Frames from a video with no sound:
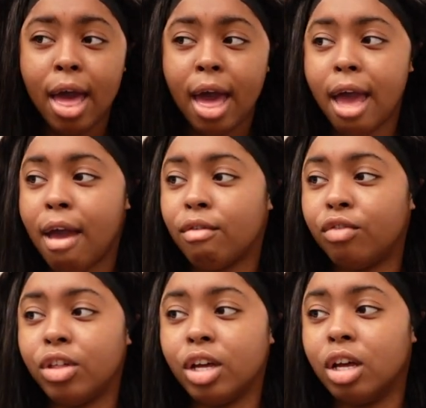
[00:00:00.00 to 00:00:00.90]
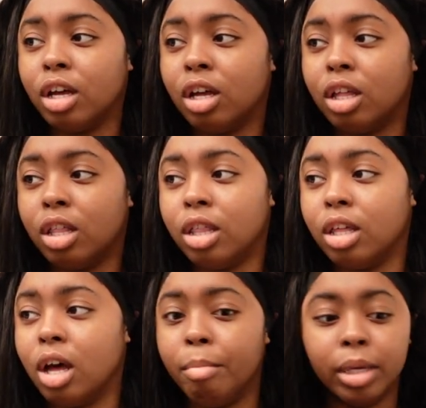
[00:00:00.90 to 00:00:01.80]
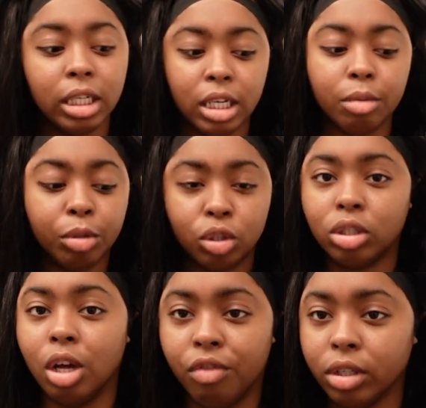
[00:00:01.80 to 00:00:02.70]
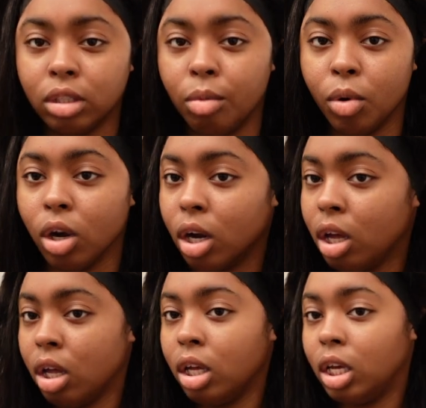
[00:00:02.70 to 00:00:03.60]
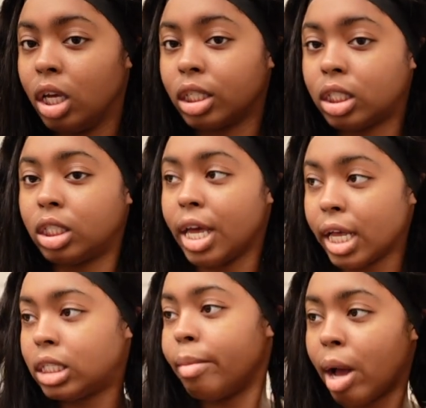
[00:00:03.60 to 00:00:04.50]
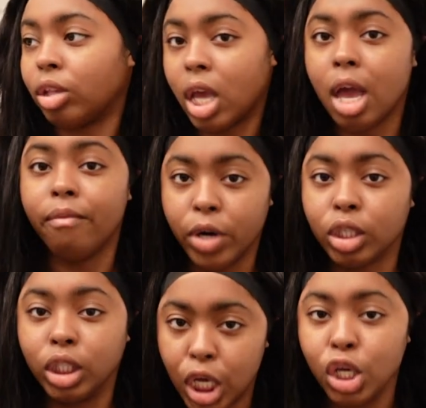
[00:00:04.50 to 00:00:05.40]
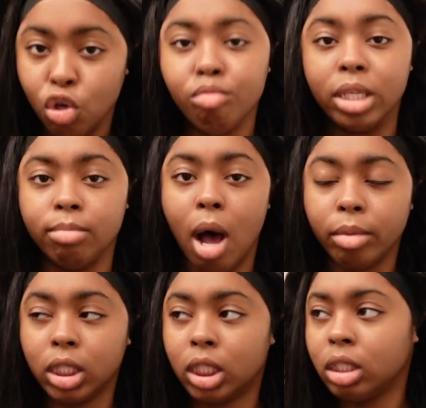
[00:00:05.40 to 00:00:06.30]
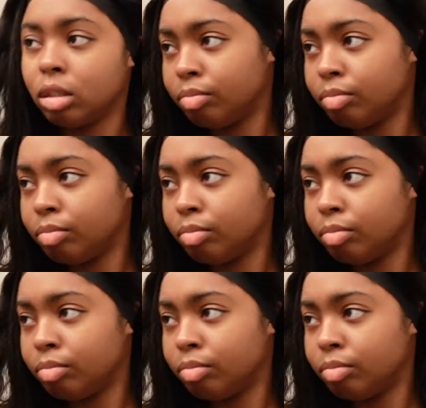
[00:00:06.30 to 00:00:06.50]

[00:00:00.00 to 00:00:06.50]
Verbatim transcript: have the the ability to put yourself first no more. It's it's about the kid first, then you, Miss Mamas.